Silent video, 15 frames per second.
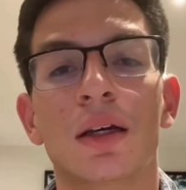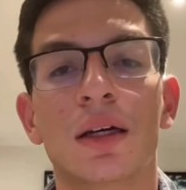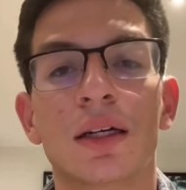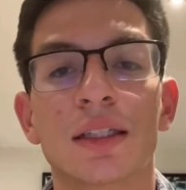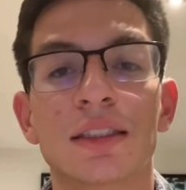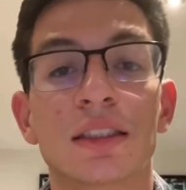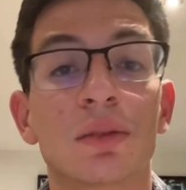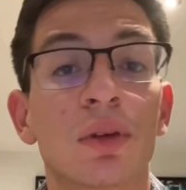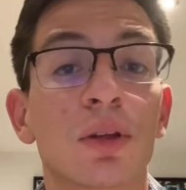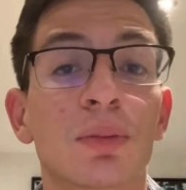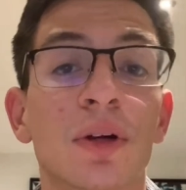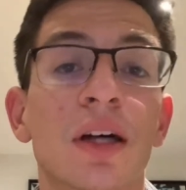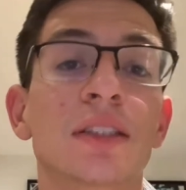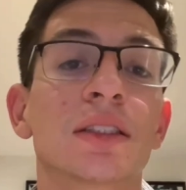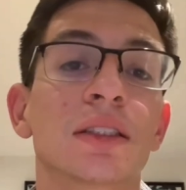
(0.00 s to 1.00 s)
Similar
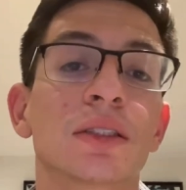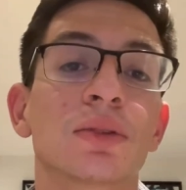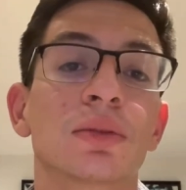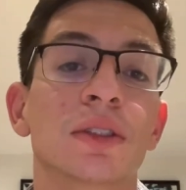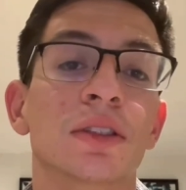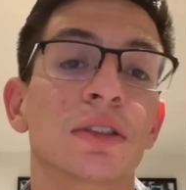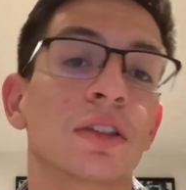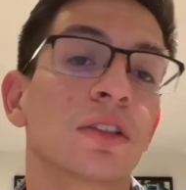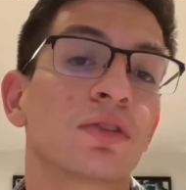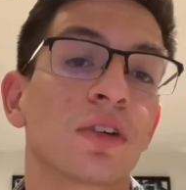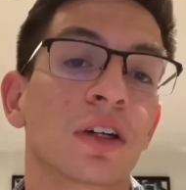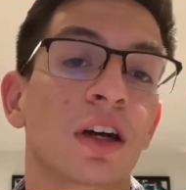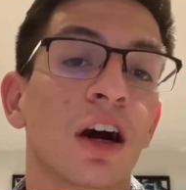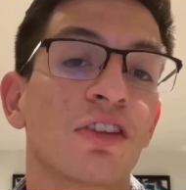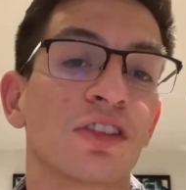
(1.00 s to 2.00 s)
process was used for
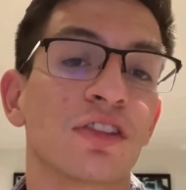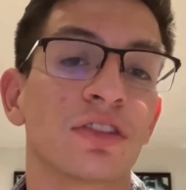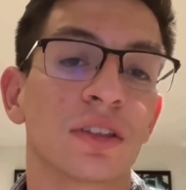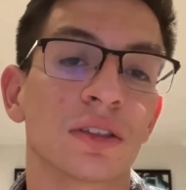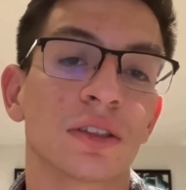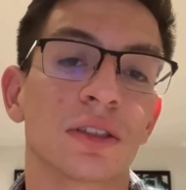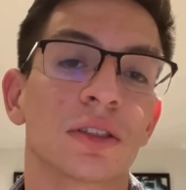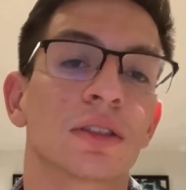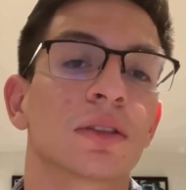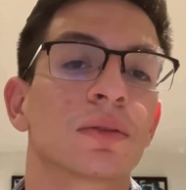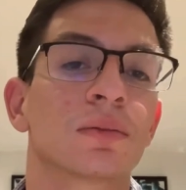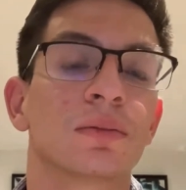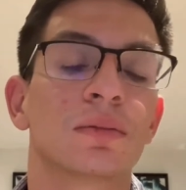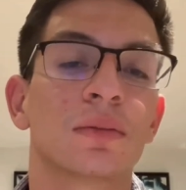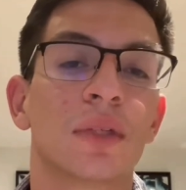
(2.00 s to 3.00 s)
coffee filters.
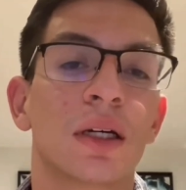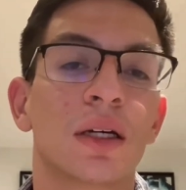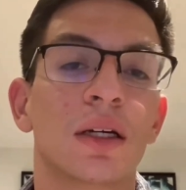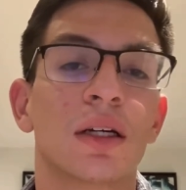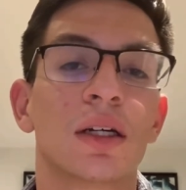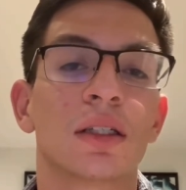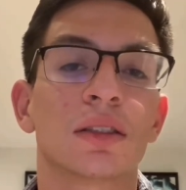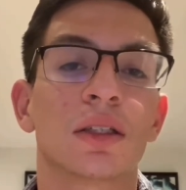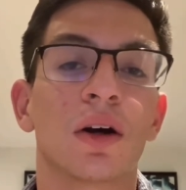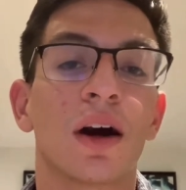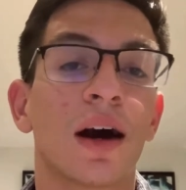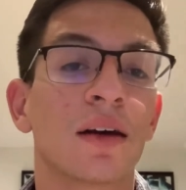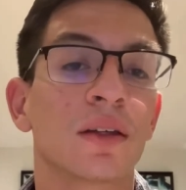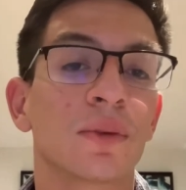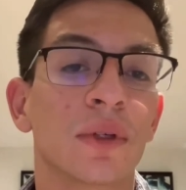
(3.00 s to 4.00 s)
So
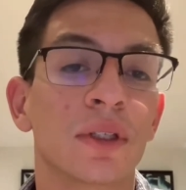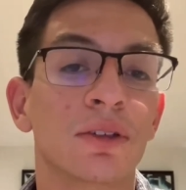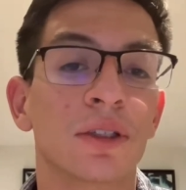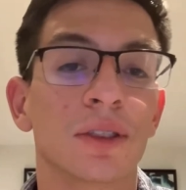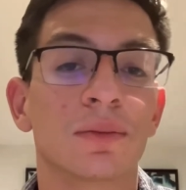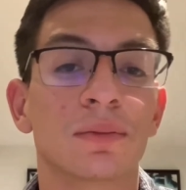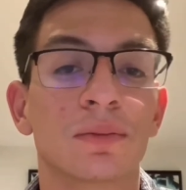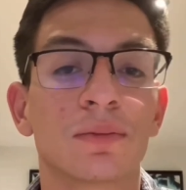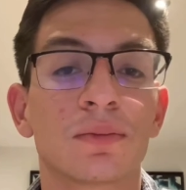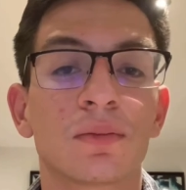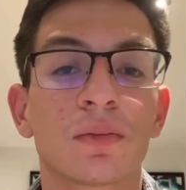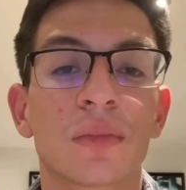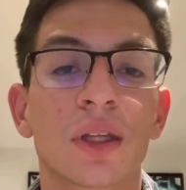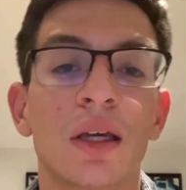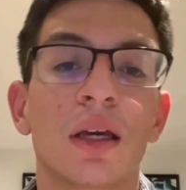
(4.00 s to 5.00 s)
how did we do it?
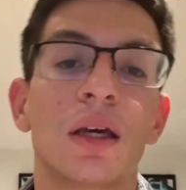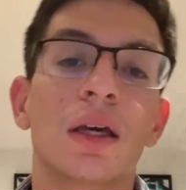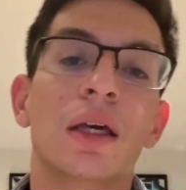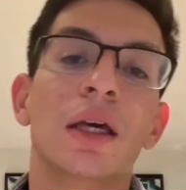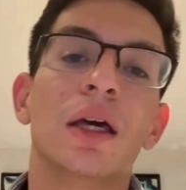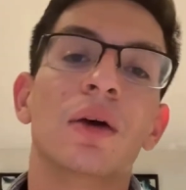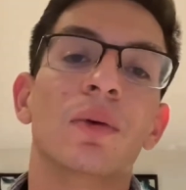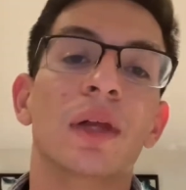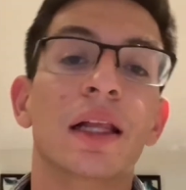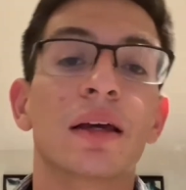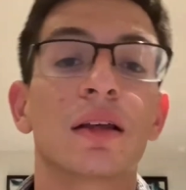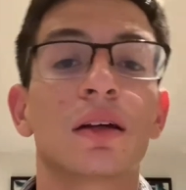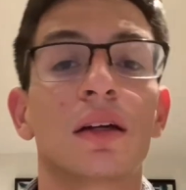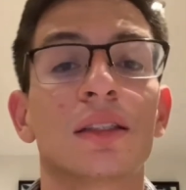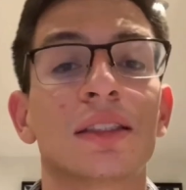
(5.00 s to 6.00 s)
We laid
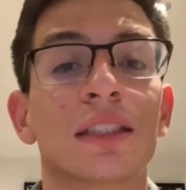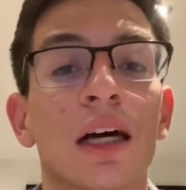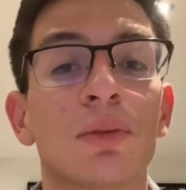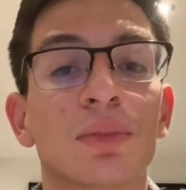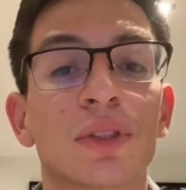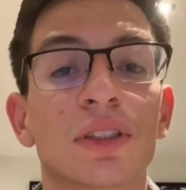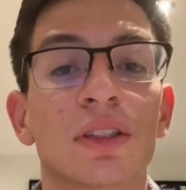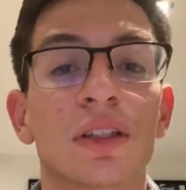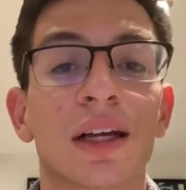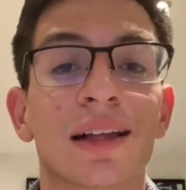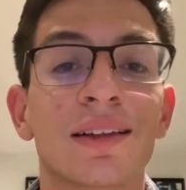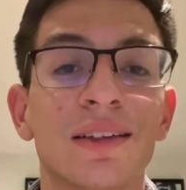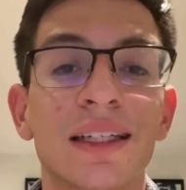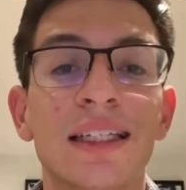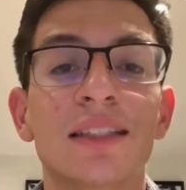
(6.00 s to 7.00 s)
our samples on a
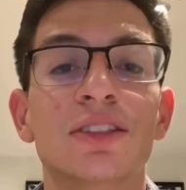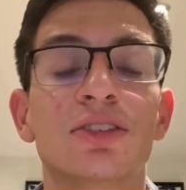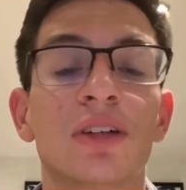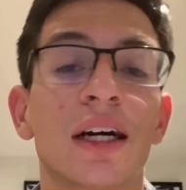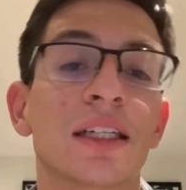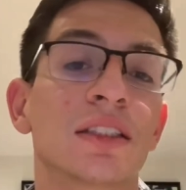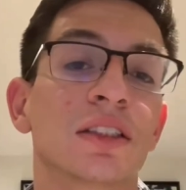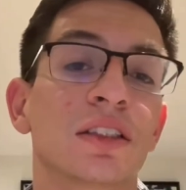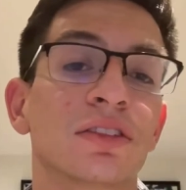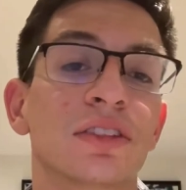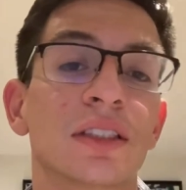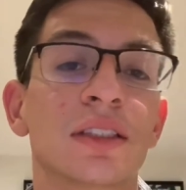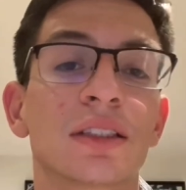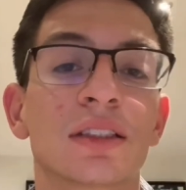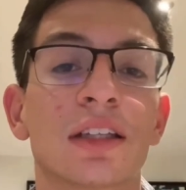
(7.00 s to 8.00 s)
clean, dry
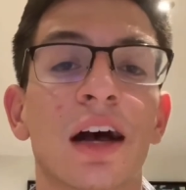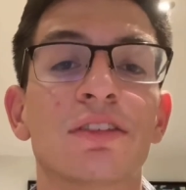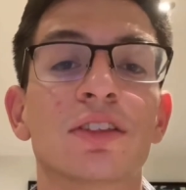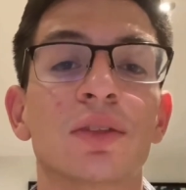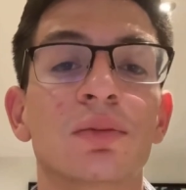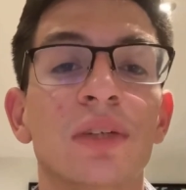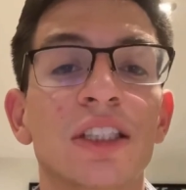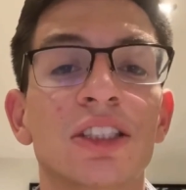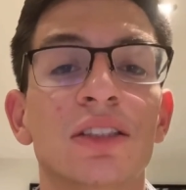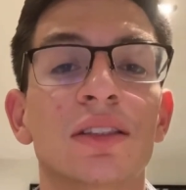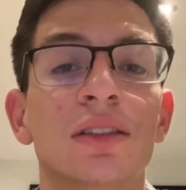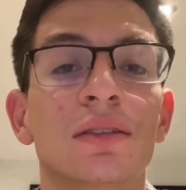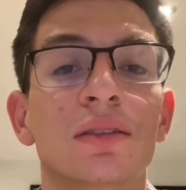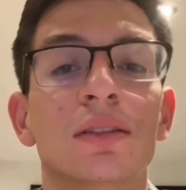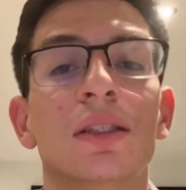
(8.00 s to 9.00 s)
surface after
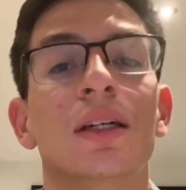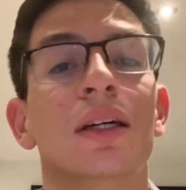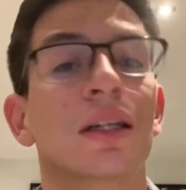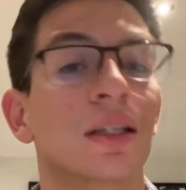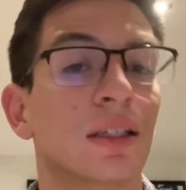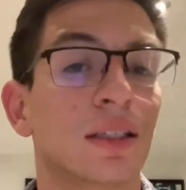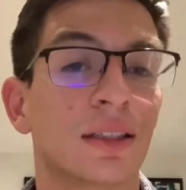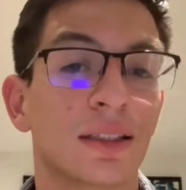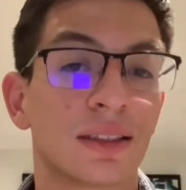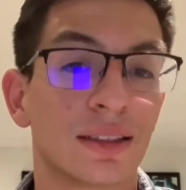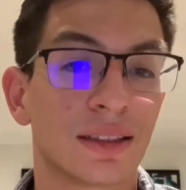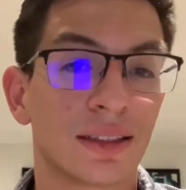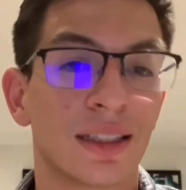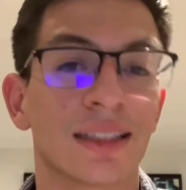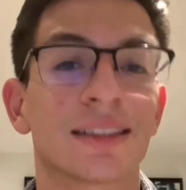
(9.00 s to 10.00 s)
measuring
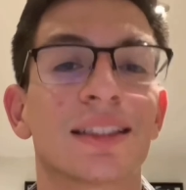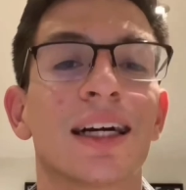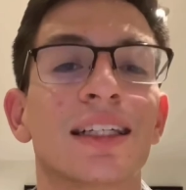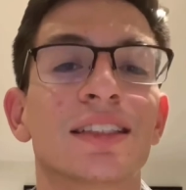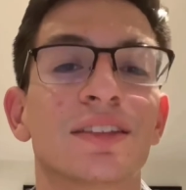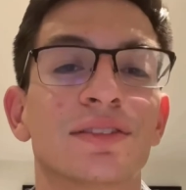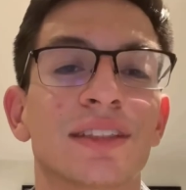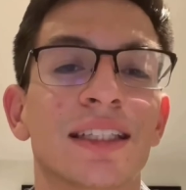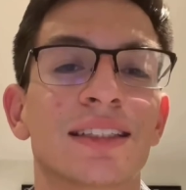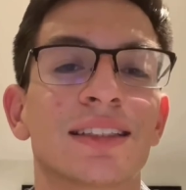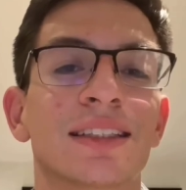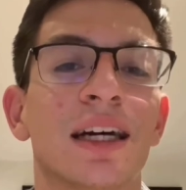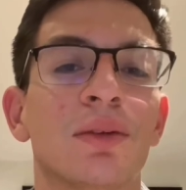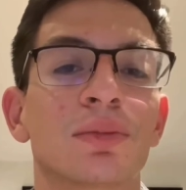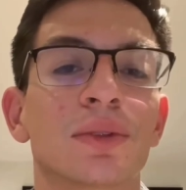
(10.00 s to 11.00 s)
the size of said
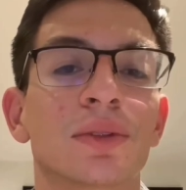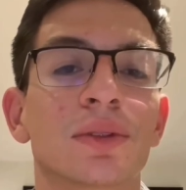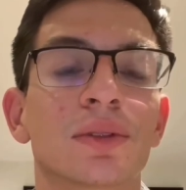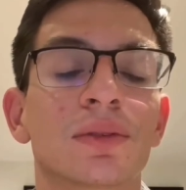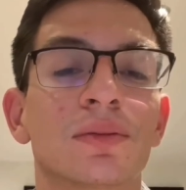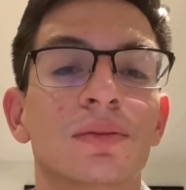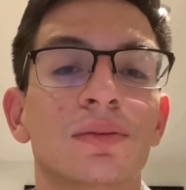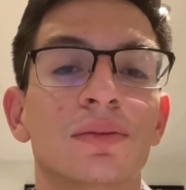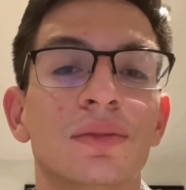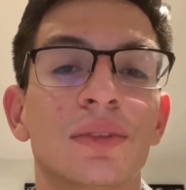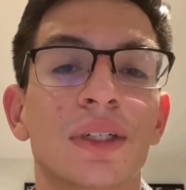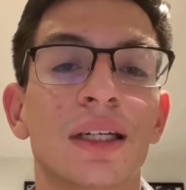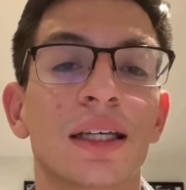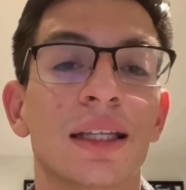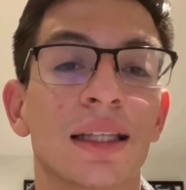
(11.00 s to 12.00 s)
samples.
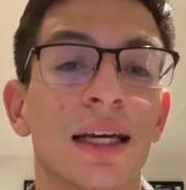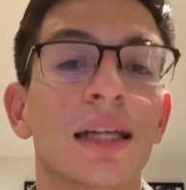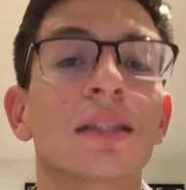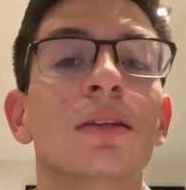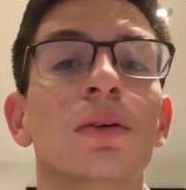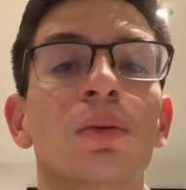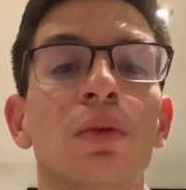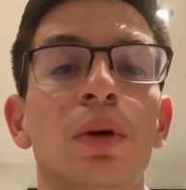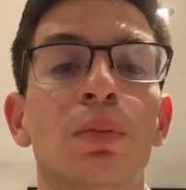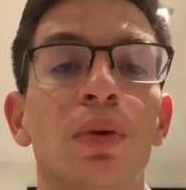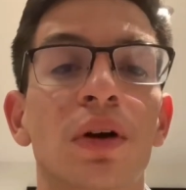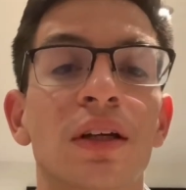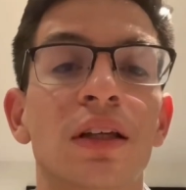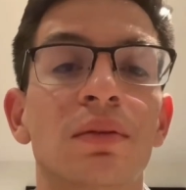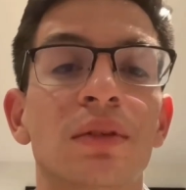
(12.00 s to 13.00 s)
Then we
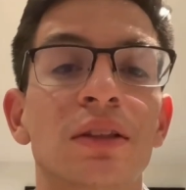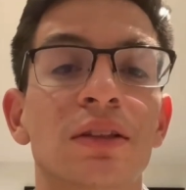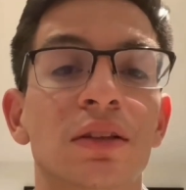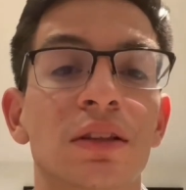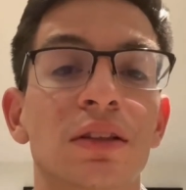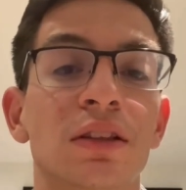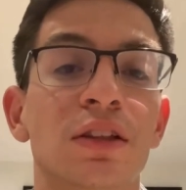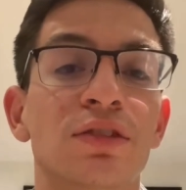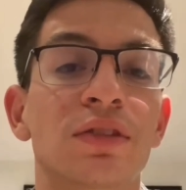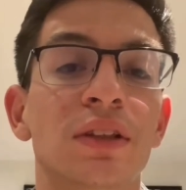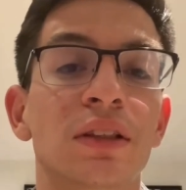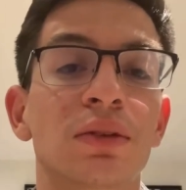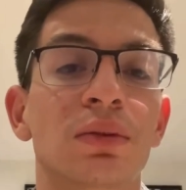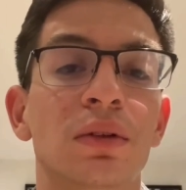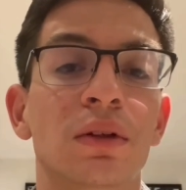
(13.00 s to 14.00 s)
poured them into the
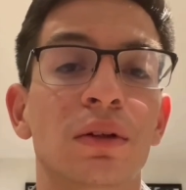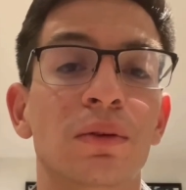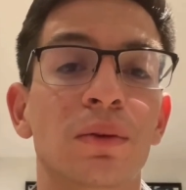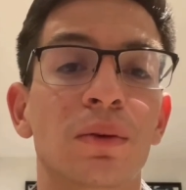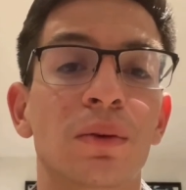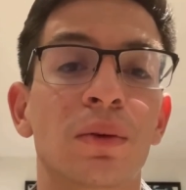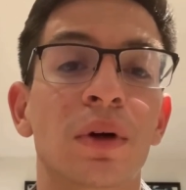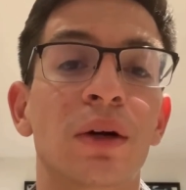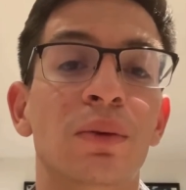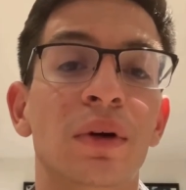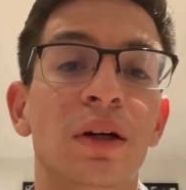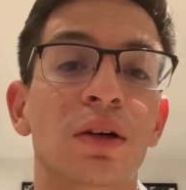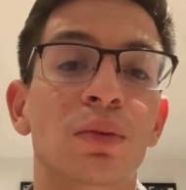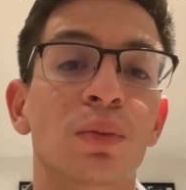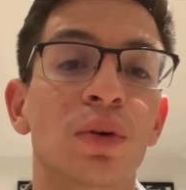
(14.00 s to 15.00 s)
surface where we
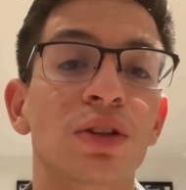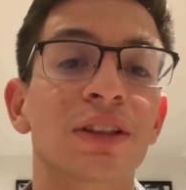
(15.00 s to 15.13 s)
could most